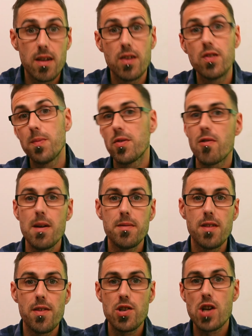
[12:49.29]
subscribe to
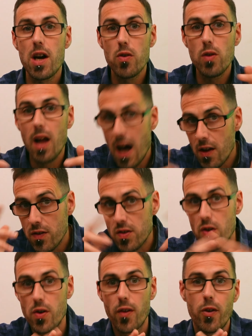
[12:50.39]
the channel, and
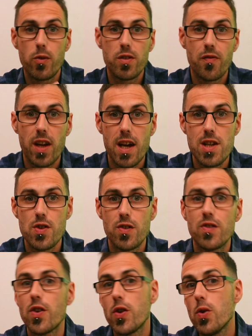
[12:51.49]
turn on notifications
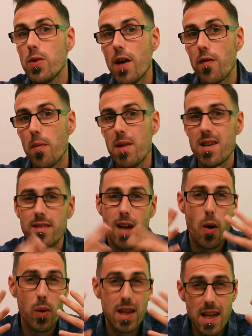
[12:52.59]
so you never miss
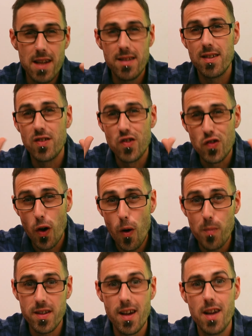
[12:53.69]
our latest top
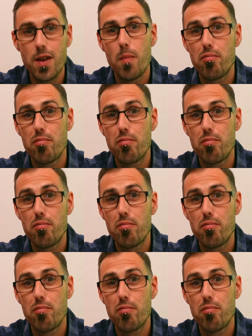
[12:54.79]
10